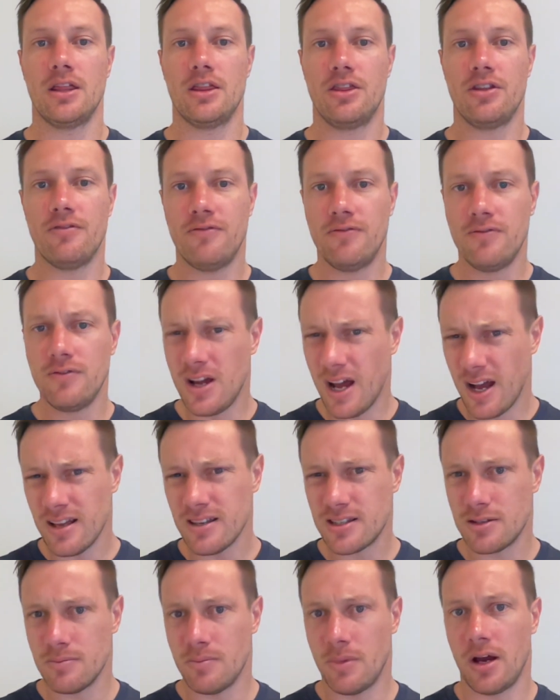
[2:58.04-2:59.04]
The
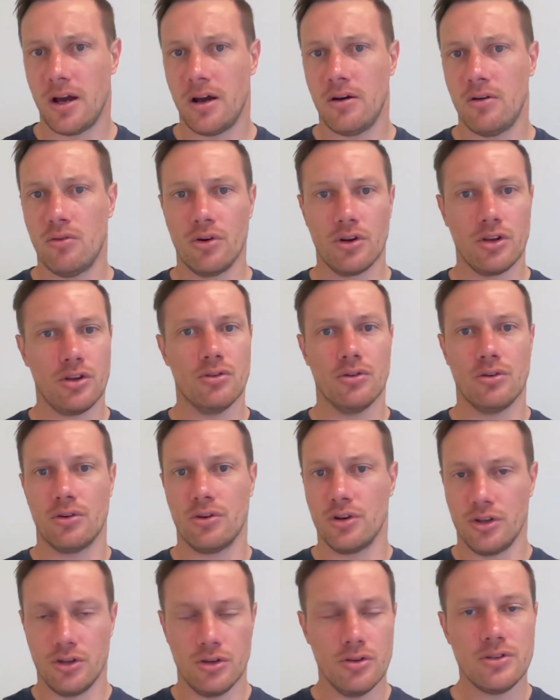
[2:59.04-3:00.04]
customer or
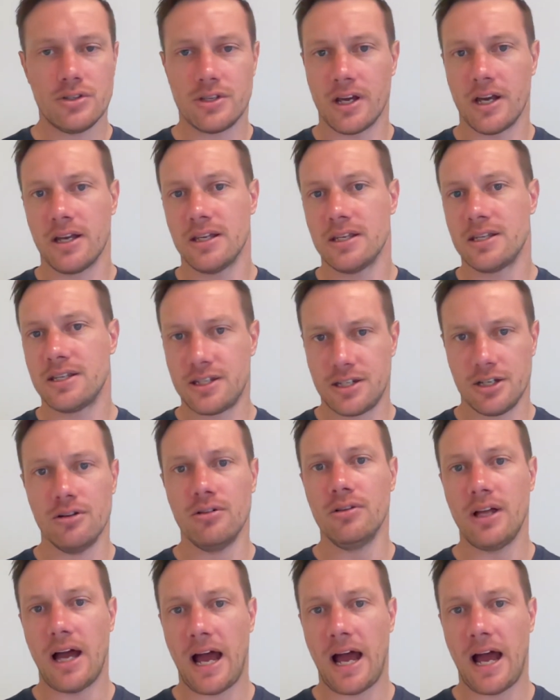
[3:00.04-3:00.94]
your user still